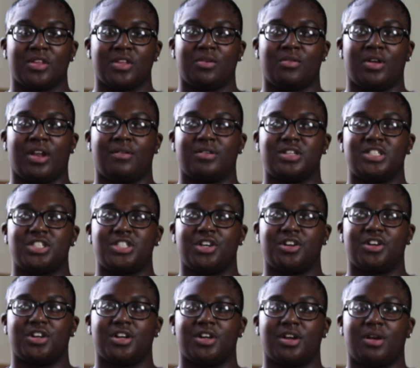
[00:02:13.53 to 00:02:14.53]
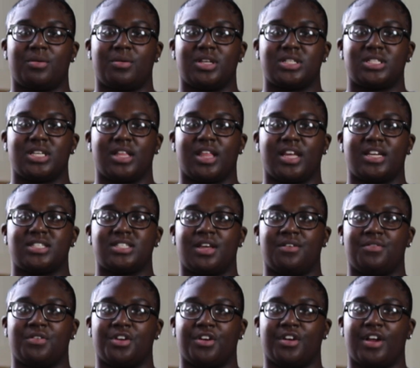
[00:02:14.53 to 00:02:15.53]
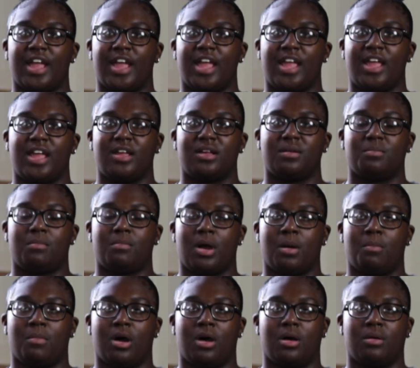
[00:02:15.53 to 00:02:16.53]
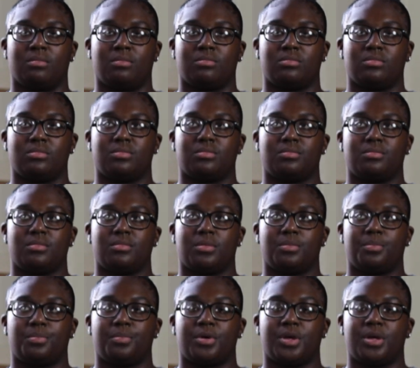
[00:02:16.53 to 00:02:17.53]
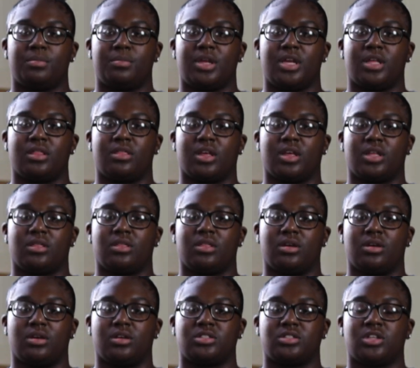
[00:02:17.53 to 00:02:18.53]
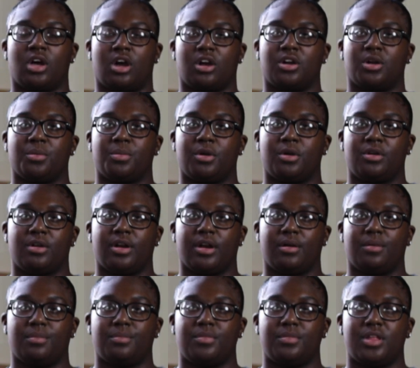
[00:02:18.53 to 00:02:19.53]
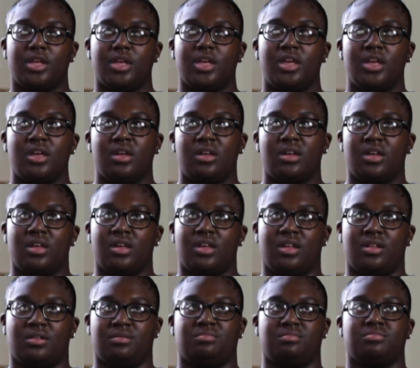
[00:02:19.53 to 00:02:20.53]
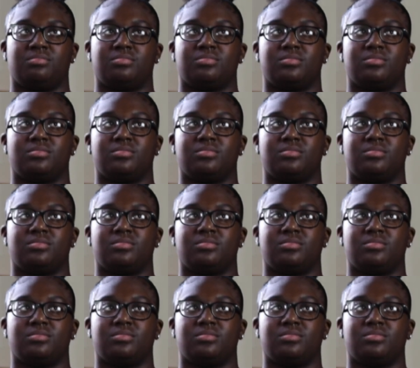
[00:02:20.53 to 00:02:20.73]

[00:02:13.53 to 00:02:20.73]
When I was younger, I want to say like 7 or 8, my mom put me in like the soccer program, and